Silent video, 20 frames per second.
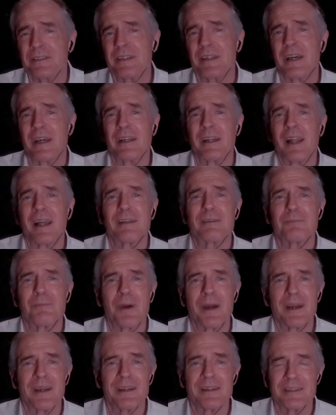I'd like
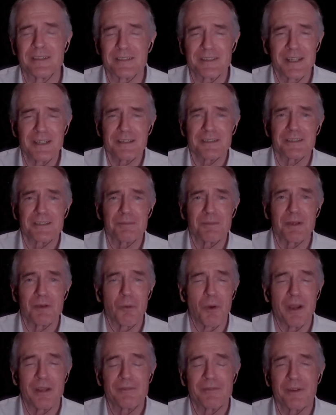my descendants to be
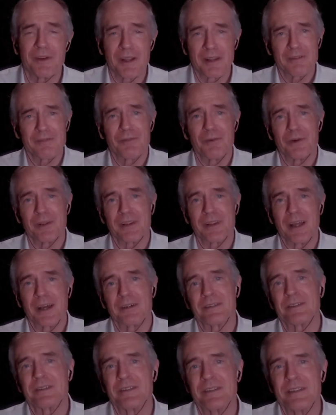white for another
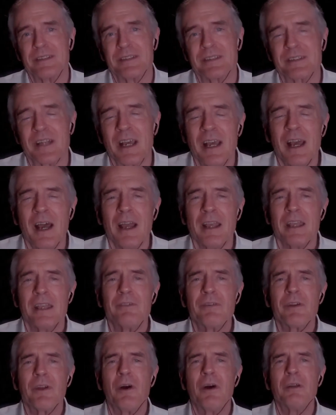40,000 years,
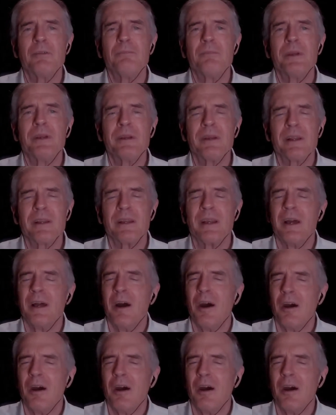even on merely